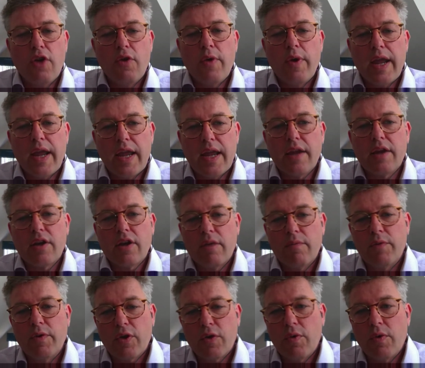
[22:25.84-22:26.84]
income
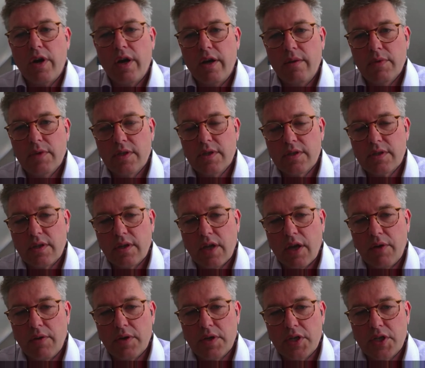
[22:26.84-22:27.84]
requirements are
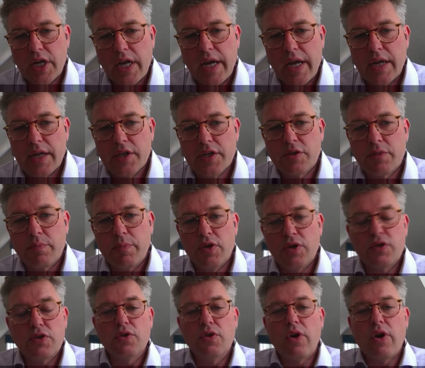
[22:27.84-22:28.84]
going to change, but you
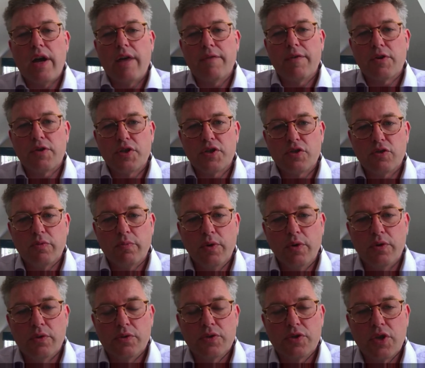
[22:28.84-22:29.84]
do not have a crystal
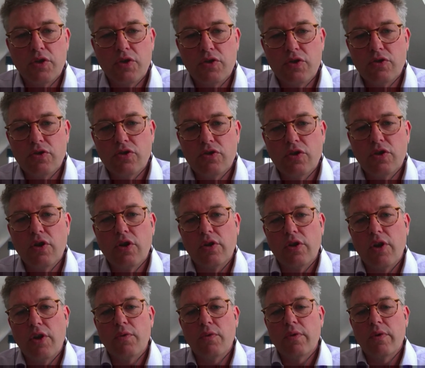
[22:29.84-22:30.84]
ball, so you do not
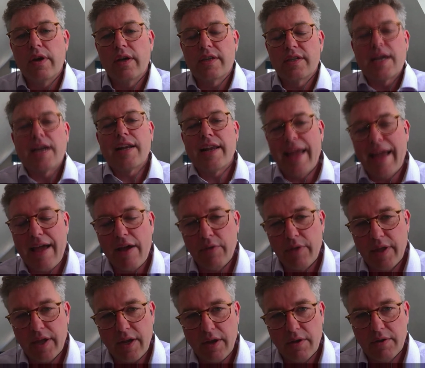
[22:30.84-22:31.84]
know exactly how
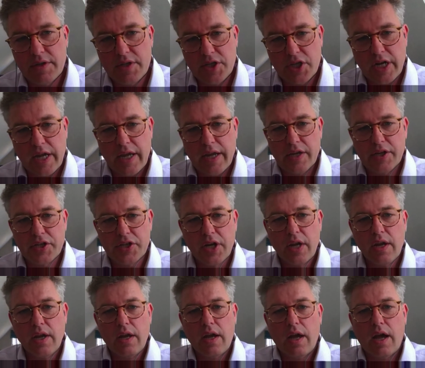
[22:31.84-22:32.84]
they're going to change.
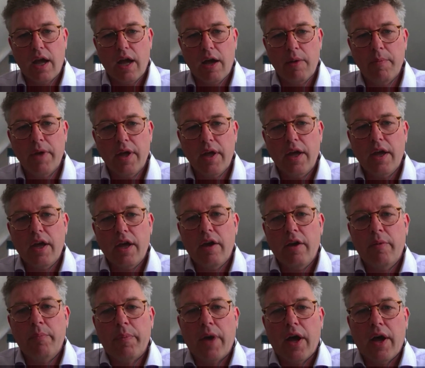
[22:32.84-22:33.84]

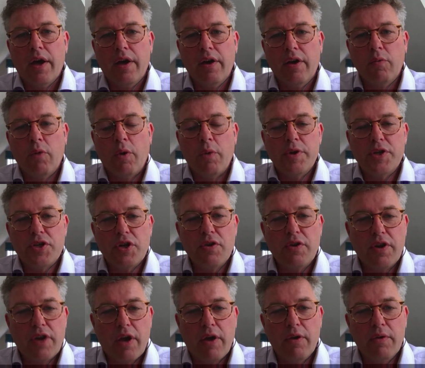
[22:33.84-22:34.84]
But what we do
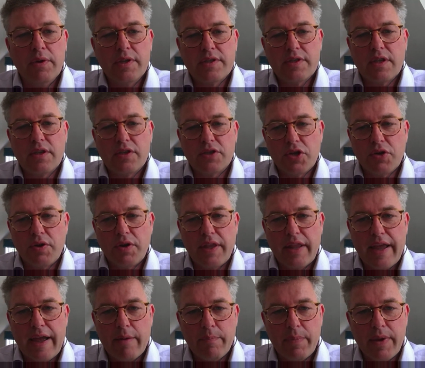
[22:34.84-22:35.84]
know is that during
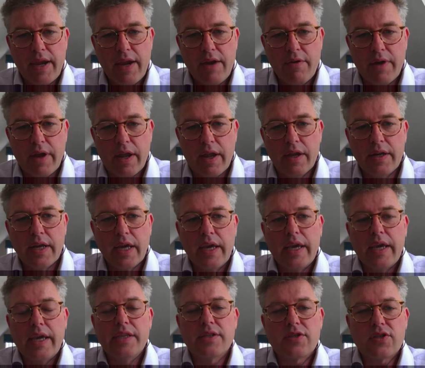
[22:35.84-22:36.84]
that period,
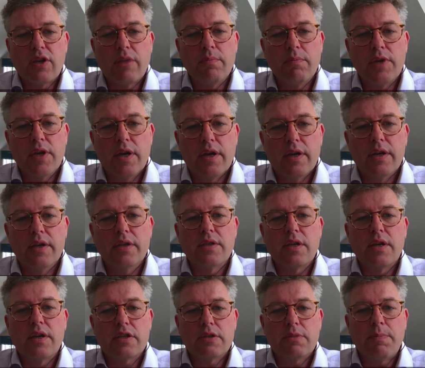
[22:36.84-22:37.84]
in some years,
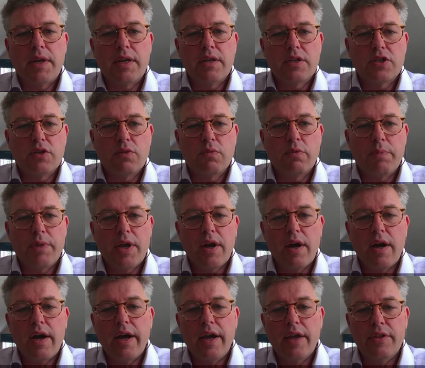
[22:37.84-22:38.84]
expenditure will be
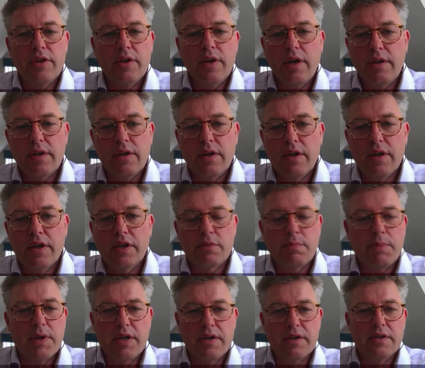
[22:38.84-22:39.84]
higher than other years
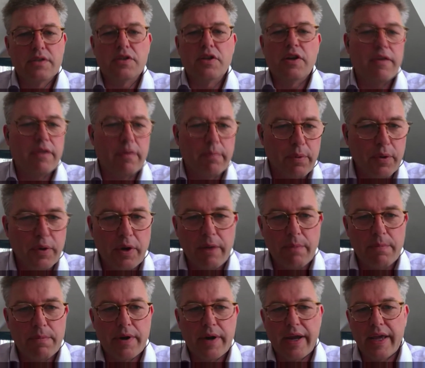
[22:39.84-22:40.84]
because the boiler
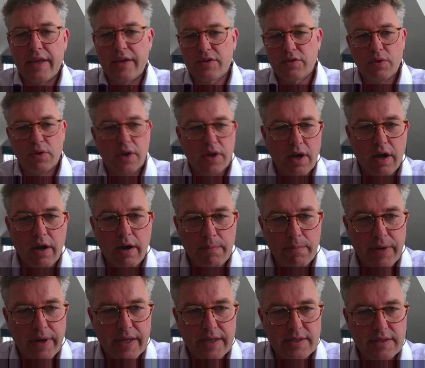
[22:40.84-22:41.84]
breaks or the car
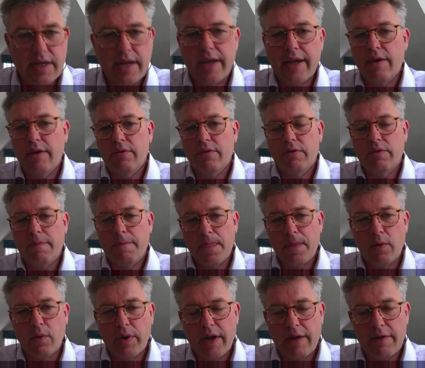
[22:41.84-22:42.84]
breaks down or
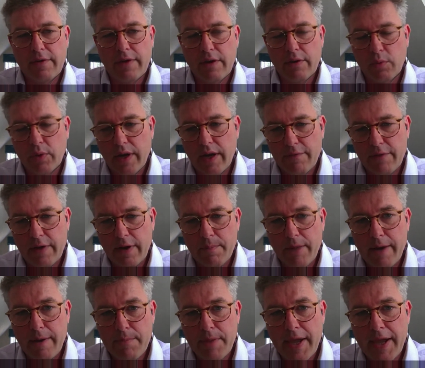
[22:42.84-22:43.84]
whatever it
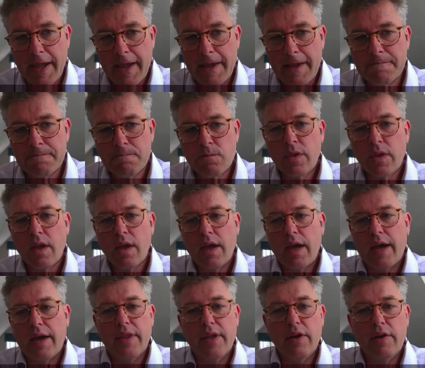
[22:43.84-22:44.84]
might be.
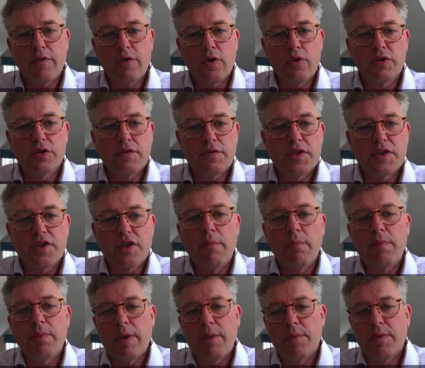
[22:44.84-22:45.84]
And then, of course, for some
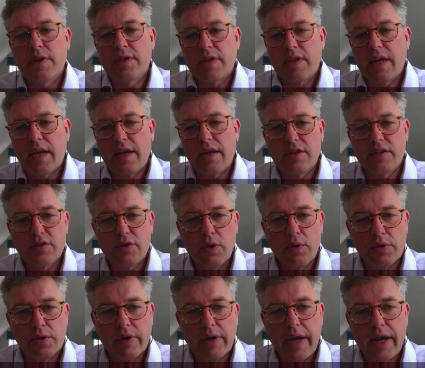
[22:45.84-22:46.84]
people, as they get into
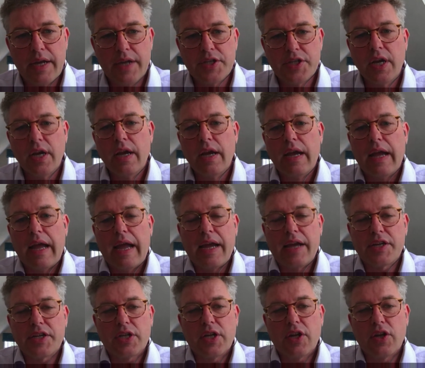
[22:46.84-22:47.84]
older age,
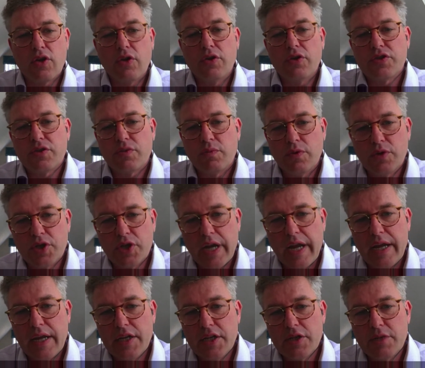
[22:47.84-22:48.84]
actually costs will
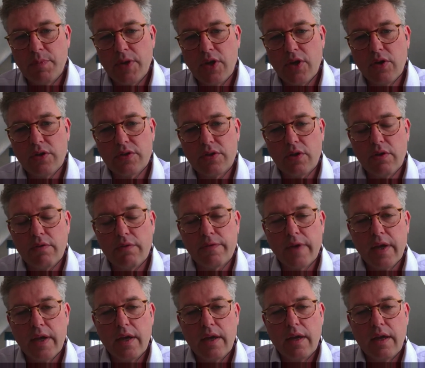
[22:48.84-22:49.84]
change because of
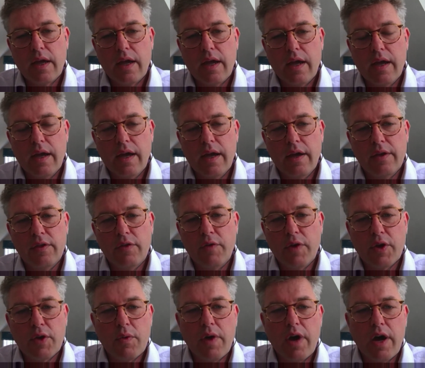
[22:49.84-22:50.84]
the
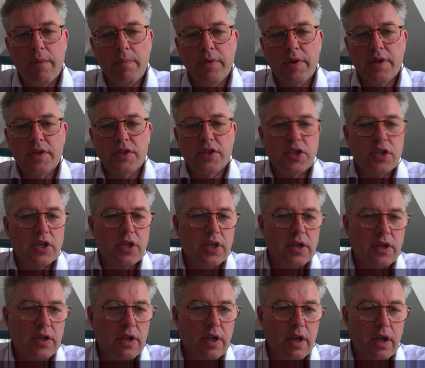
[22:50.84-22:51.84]
requirement
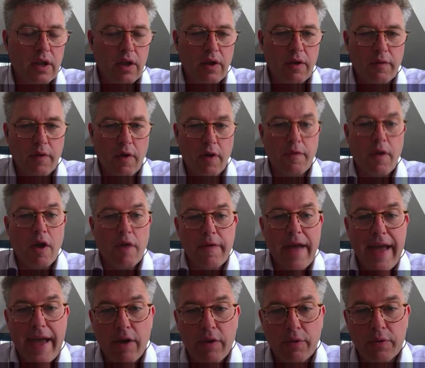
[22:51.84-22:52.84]
of
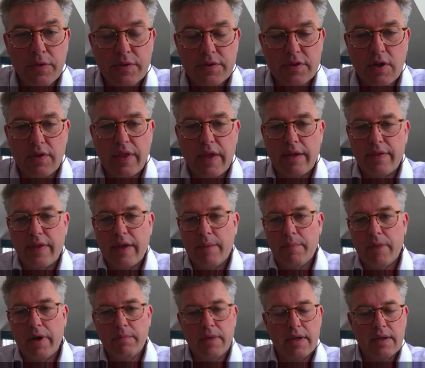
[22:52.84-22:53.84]
health. So that
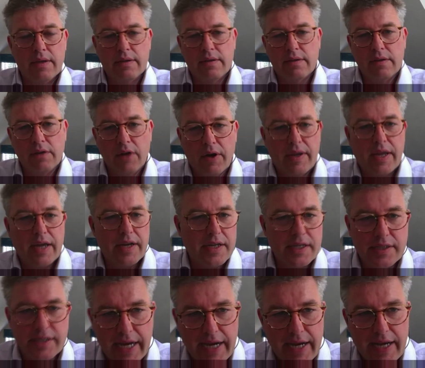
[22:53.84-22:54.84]
might mean getting
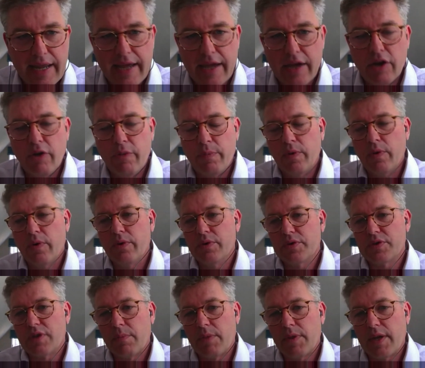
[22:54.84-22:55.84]
daily help or
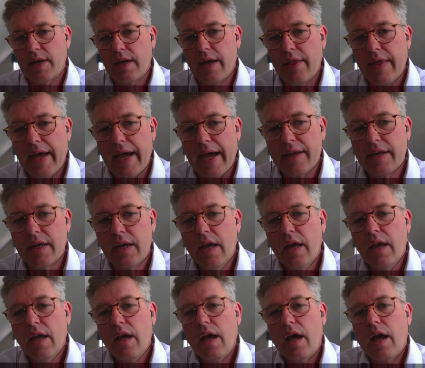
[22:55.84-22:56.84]
something like that.
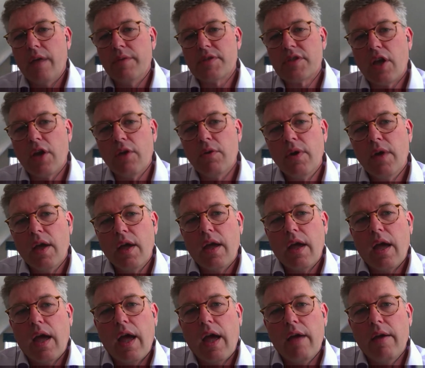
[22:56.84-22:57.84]
And so,
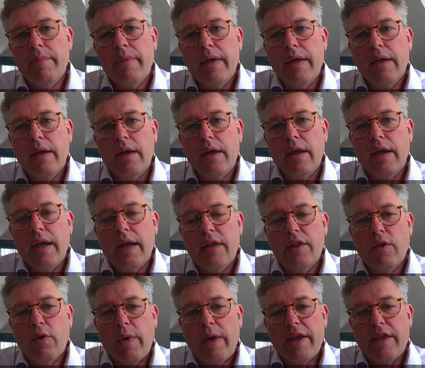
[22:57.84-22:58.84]
in
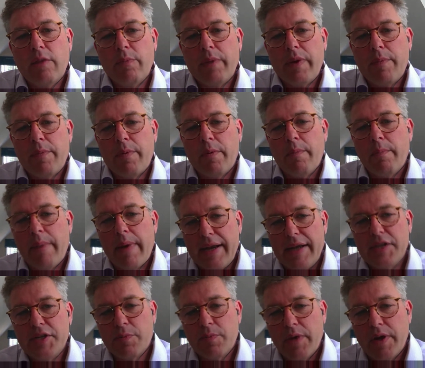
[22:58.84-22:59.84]
the way that people
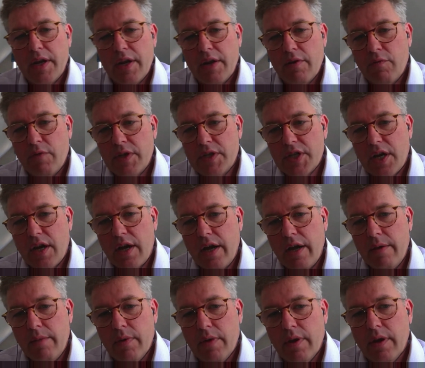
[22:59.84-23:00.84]
manage money in
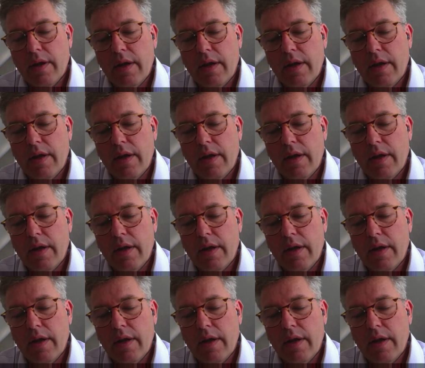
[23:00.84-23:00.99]
retirement,